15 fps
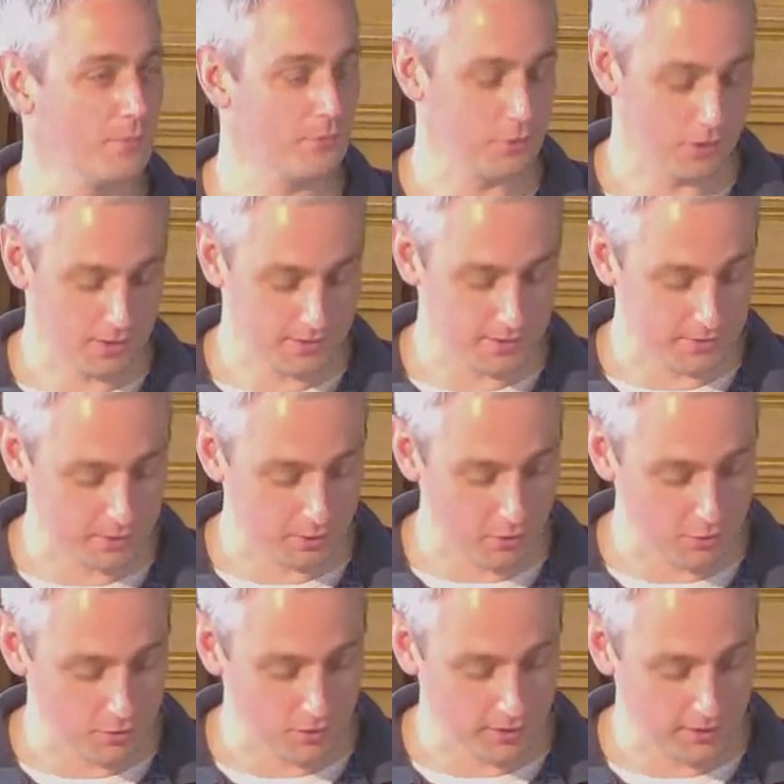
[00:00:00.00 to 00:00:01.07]
for us as a
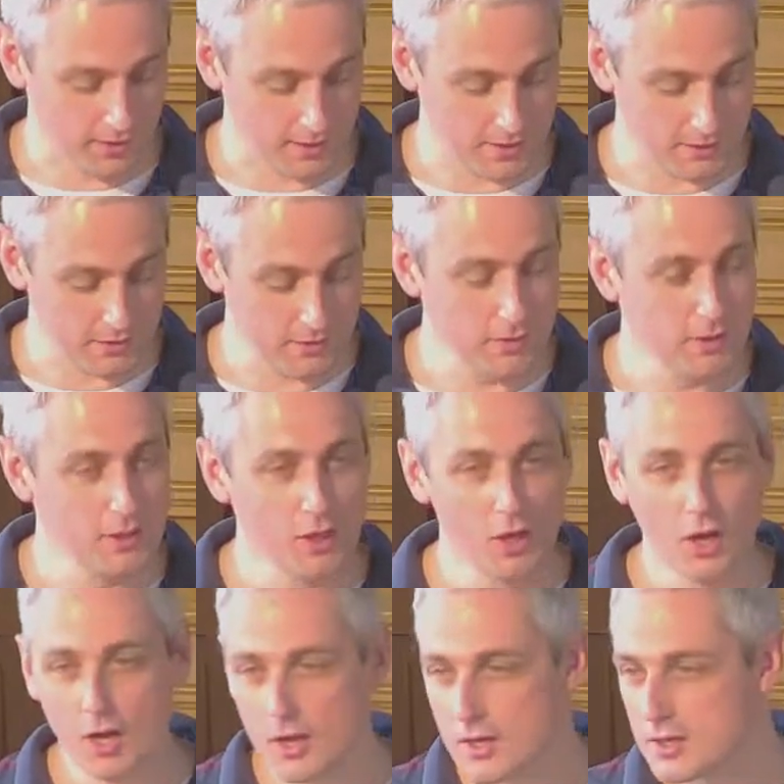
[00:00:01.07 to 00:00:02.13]
congregation.
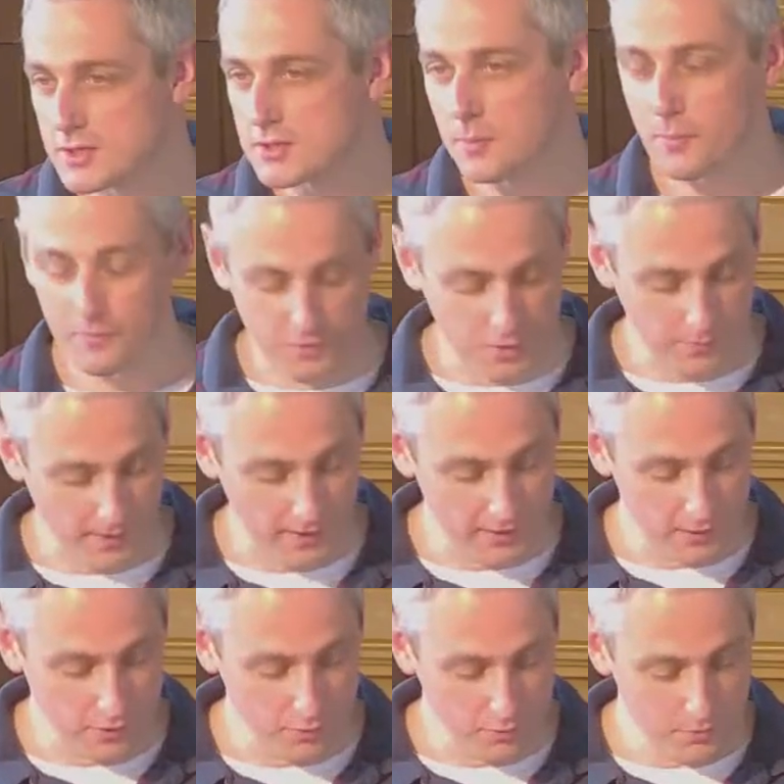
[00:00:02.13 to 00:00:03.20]
Some of you may
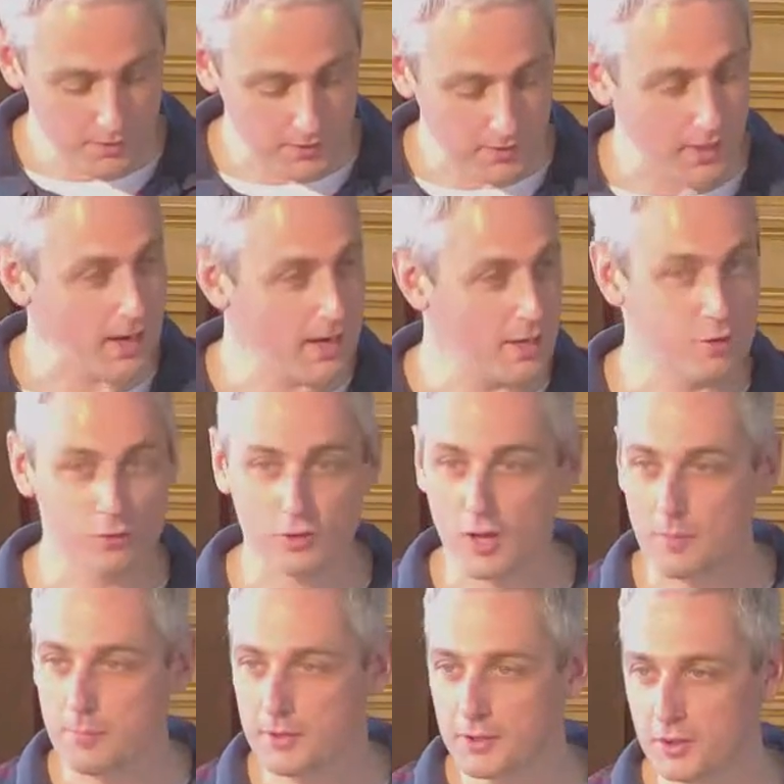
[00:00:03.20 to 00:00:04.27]
know that Lila grew
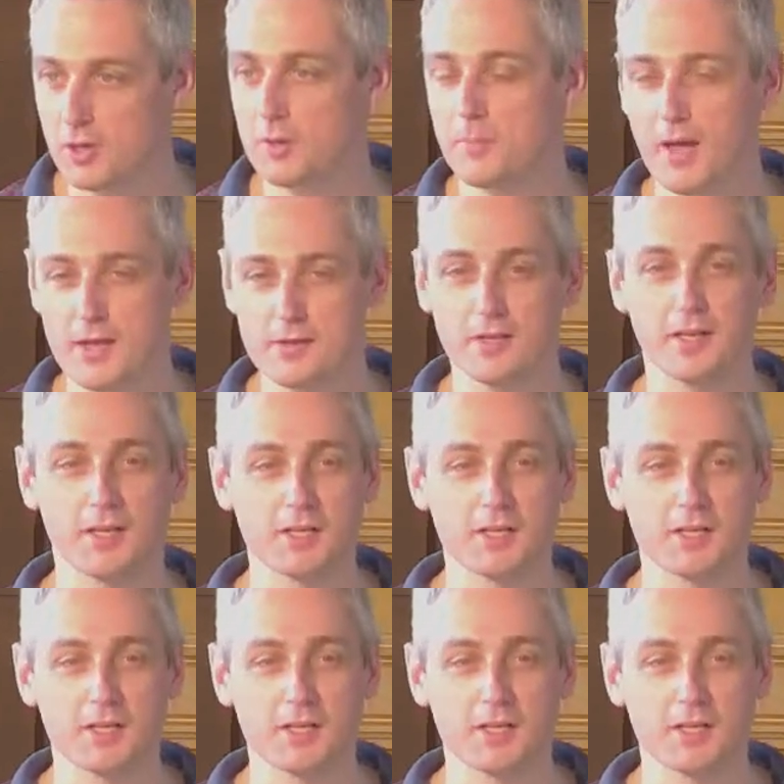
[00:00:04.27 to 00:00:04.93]
up in Kirkpatrick, and